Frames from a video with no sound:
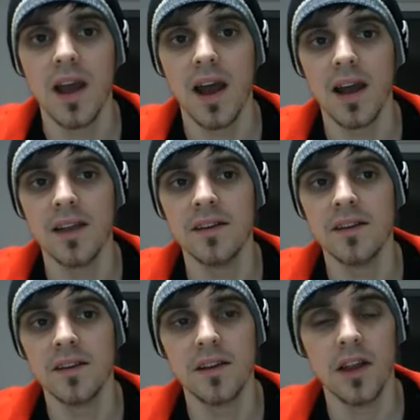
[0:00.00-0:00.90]

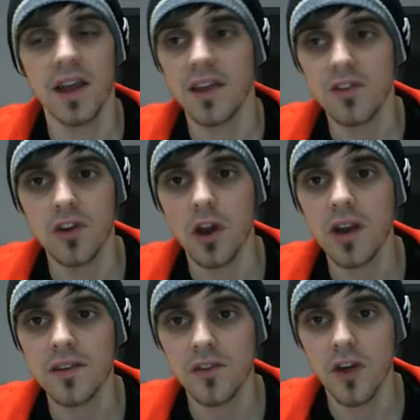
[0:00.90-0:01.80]
And like, if you
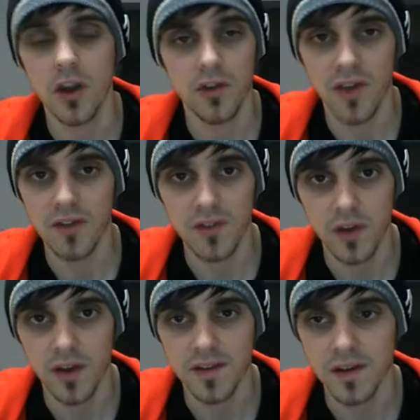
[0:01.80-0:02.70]
guys have heard of
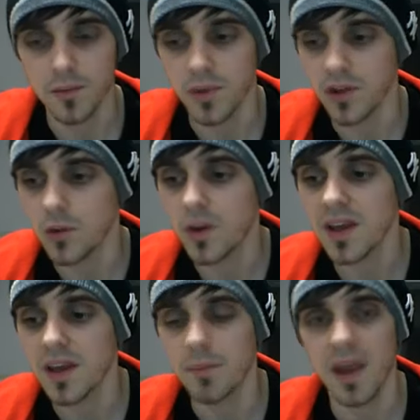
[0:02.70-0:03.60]
advertising, but you want to
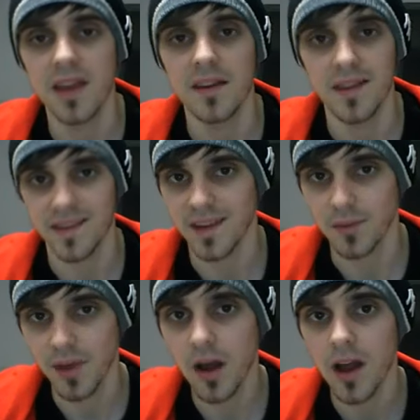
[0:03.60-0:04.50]
get paid at the same
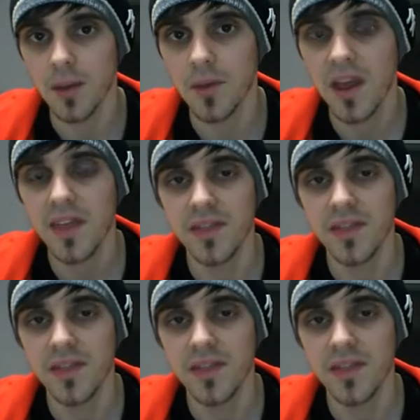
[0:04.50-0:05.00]
time,